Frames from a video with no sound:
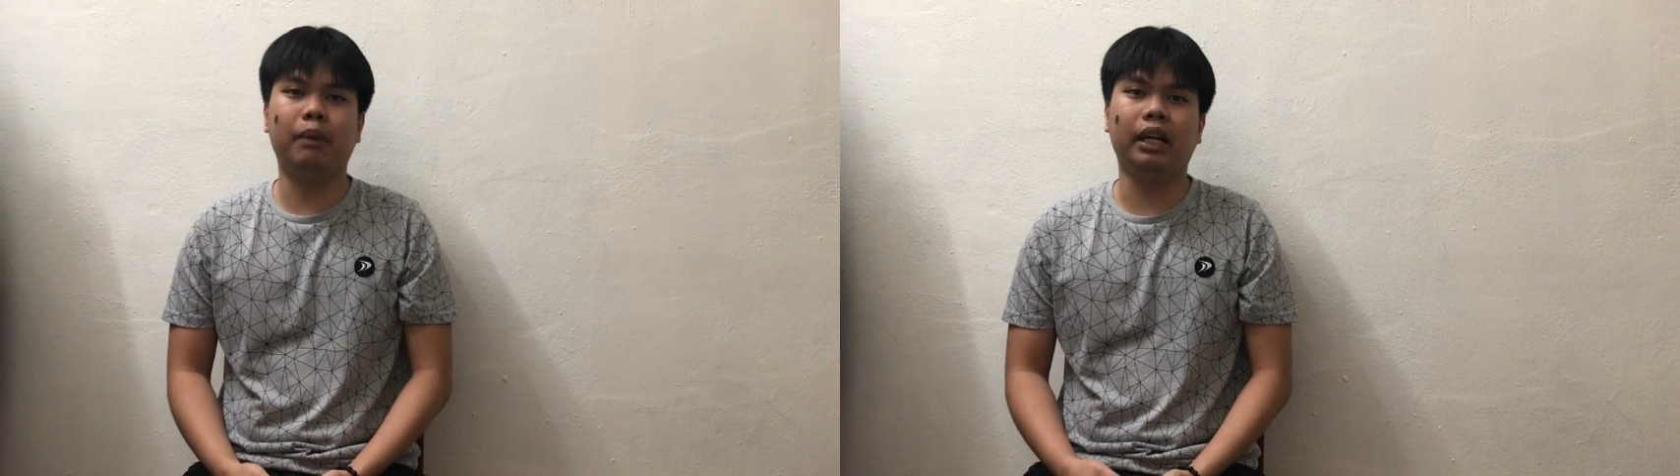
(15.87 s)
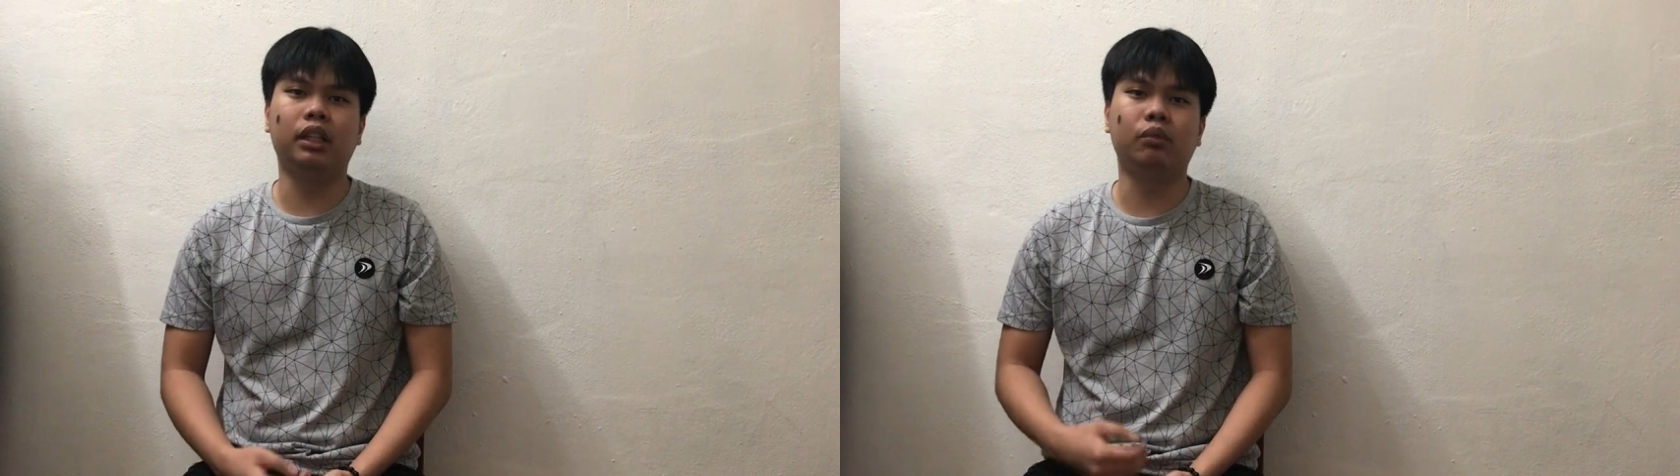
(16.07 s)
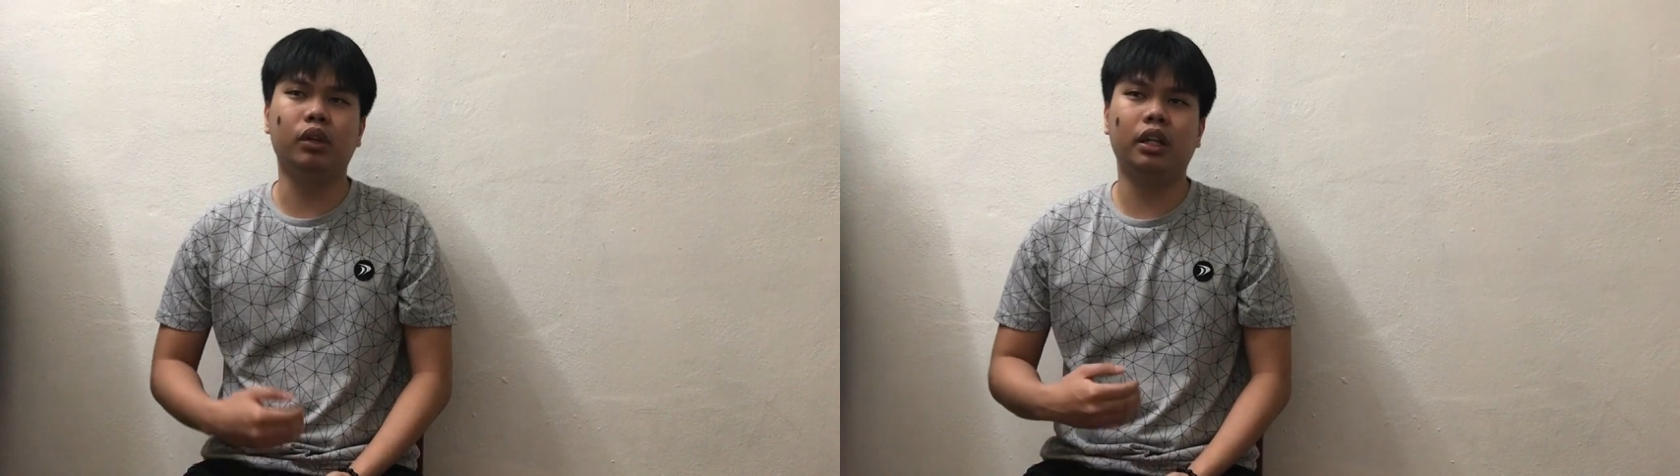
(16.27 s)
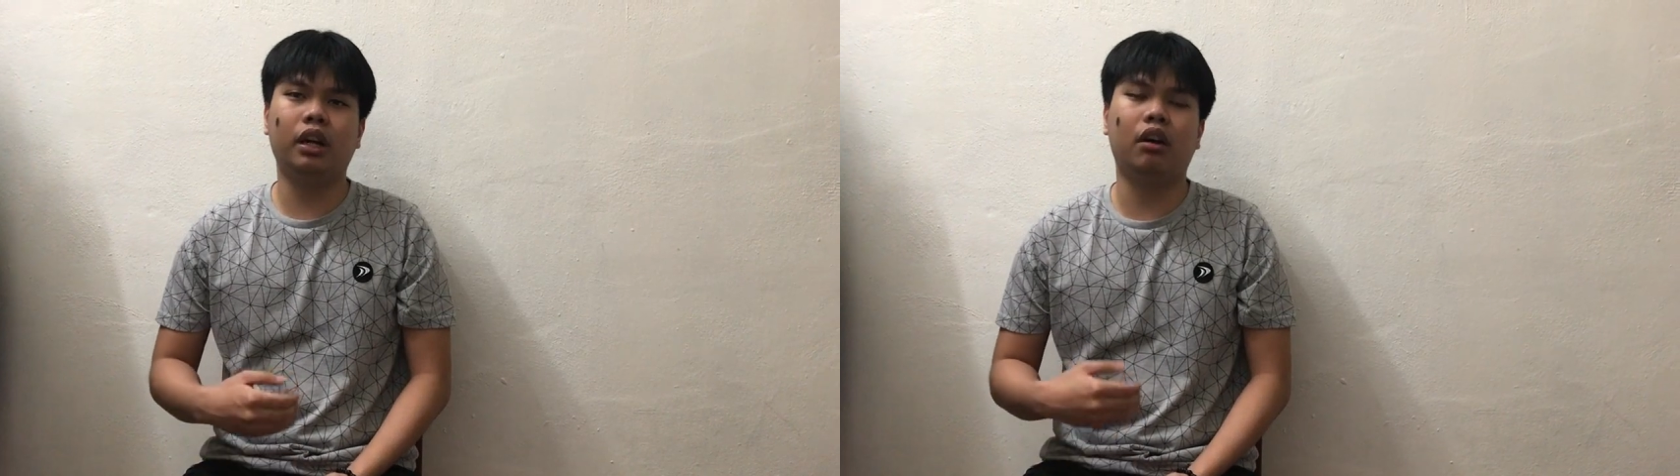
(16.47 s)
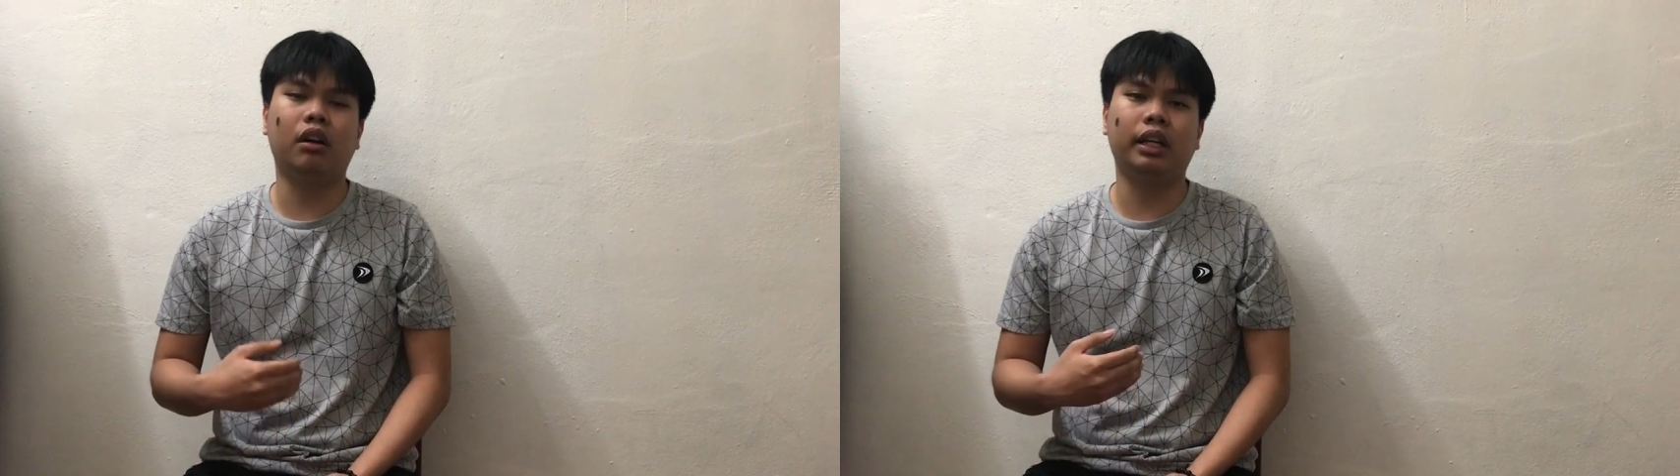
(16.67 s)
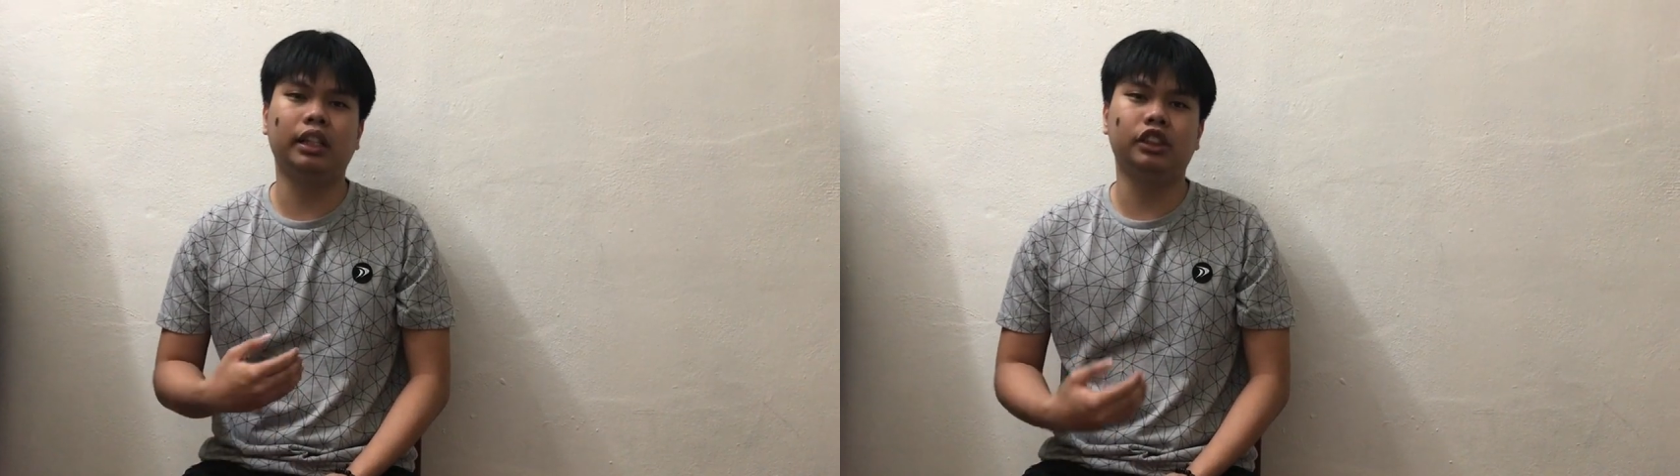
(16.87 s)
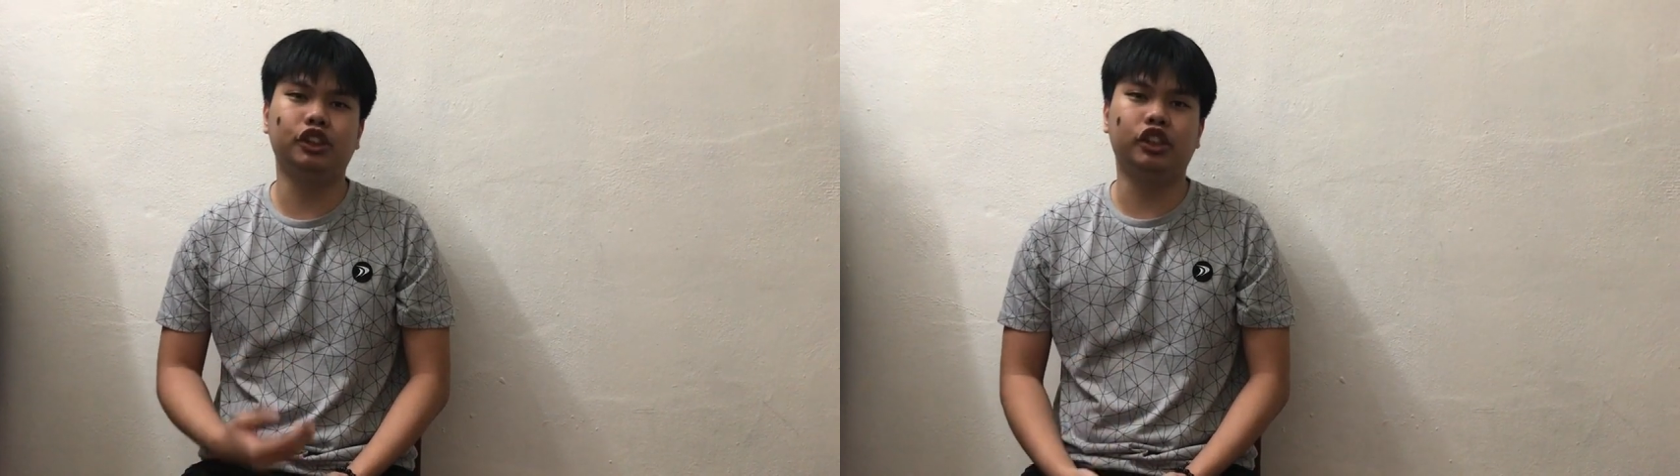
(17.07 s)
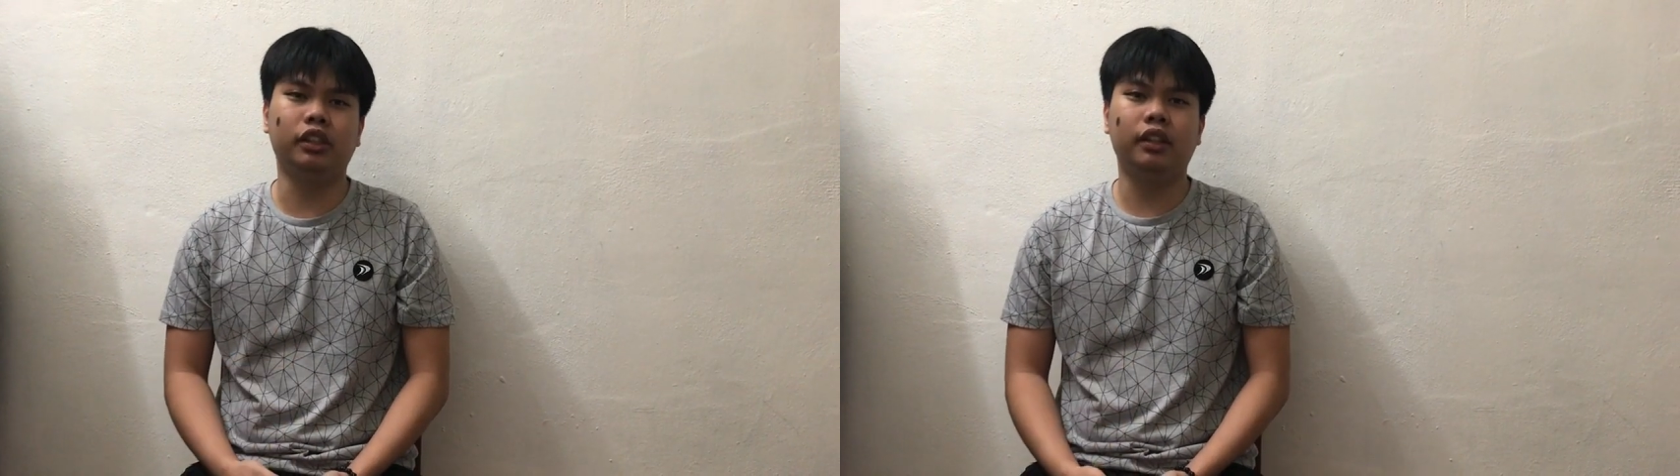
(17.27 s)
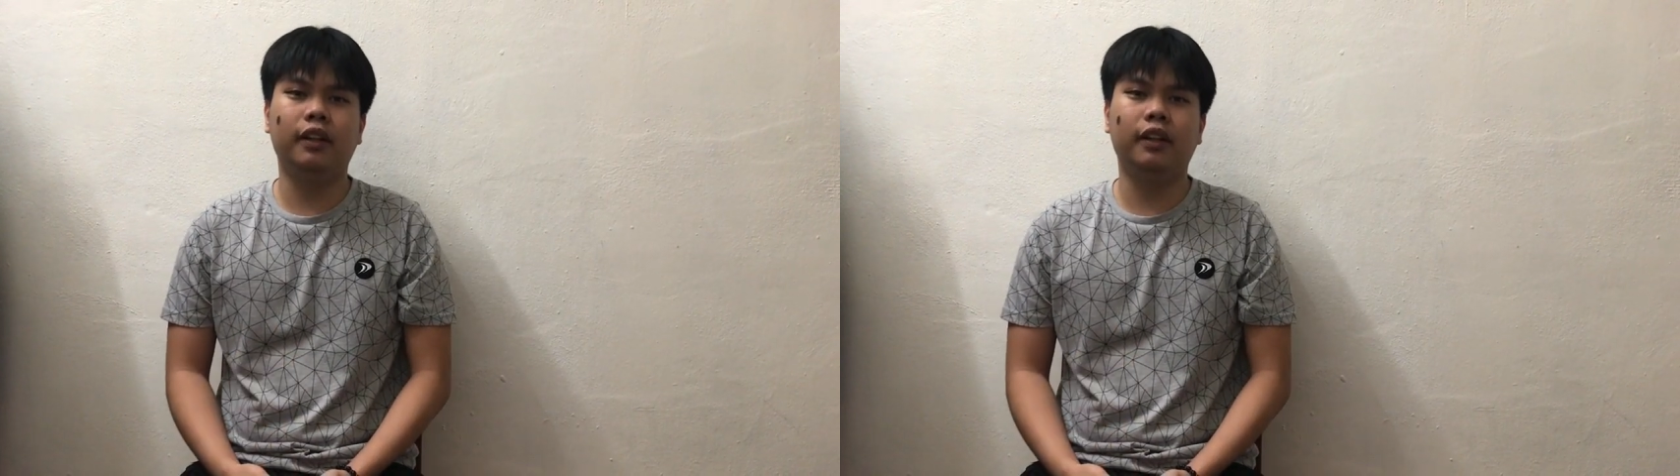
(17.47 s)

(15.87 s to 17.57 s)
by the World Health Organization,